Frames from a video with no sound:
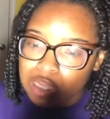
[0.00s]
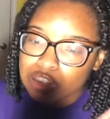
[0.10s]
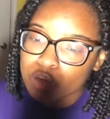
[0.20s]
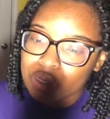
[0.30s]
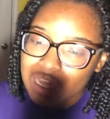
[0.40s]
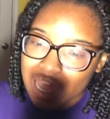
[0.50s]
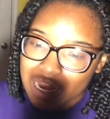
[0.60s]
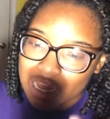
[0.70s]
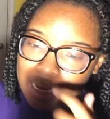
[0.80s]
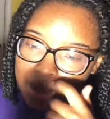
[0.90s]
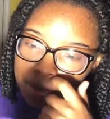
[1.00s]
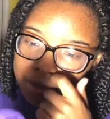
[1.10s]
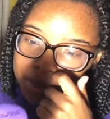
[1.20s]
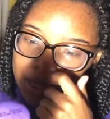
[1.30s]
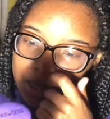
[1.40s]
So you would look at it, and it would
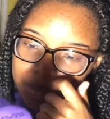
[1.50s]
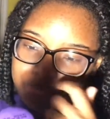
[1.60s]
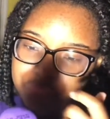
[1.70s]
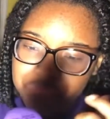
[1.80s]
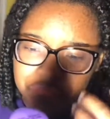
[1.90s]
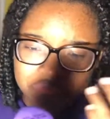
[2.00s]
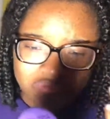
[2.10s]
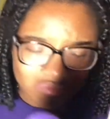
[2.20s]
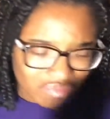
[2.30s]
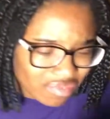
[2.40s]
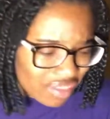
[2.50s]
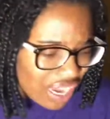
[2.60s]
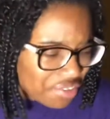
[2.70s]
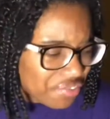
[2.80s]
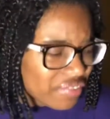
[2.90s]
be
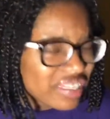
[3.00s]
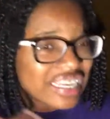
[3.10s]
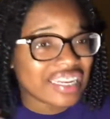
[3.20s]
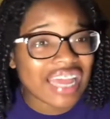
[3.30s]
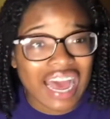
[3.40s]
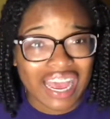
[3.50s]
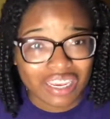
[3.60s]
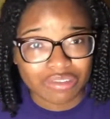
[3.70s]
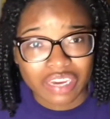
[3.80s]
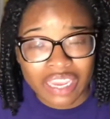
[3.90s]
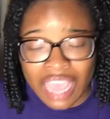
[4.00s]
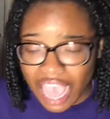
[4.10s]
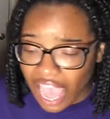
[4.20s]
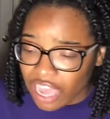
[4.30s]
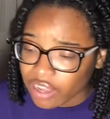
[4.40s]
59, right?
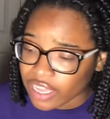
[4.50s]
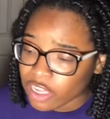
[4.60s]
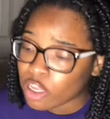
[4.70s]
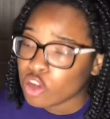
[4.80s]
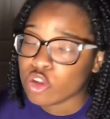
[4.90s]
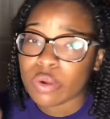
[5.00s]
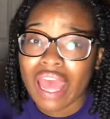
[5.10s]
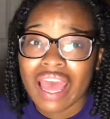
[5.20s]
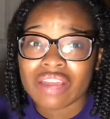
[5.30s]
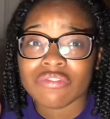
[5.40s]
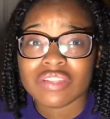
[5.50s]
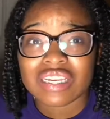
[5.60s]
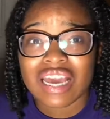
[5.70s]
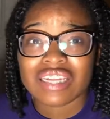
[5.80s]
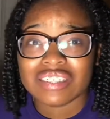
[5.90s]
Okay, you add
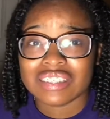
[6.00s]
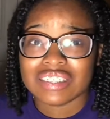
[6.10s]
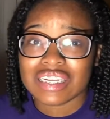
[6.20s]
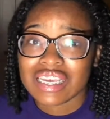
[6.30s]
59 and 16